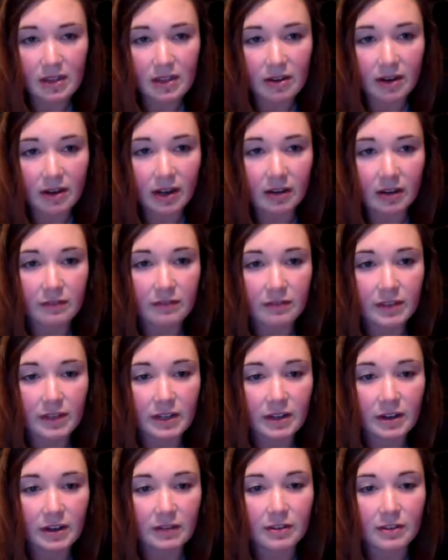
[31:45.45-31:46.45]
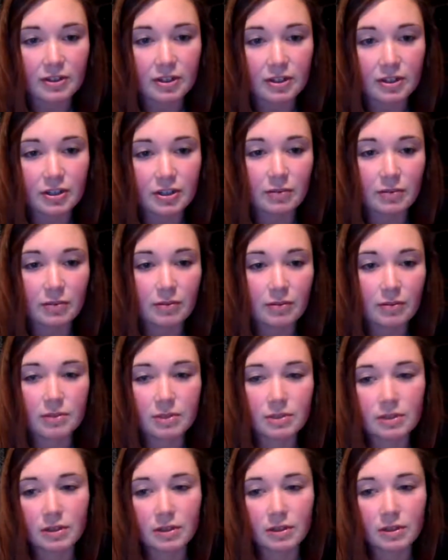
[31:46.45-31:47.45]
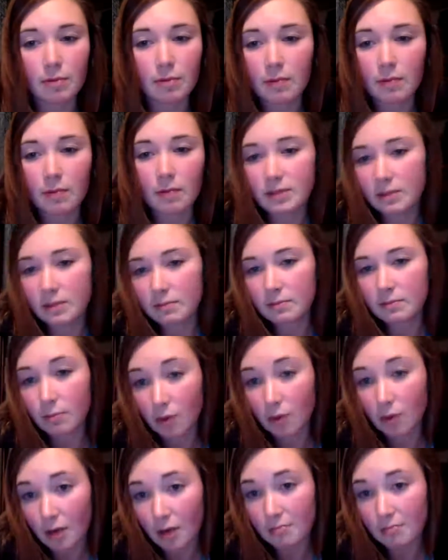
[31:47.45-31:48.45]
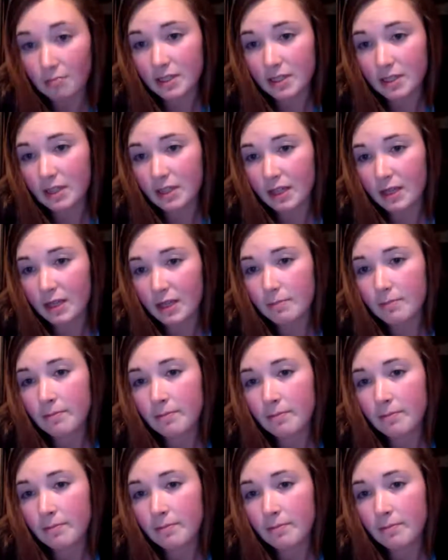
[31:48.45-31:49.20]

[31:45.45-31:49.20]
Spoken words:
kind of feeding off each other when she was only prompting them.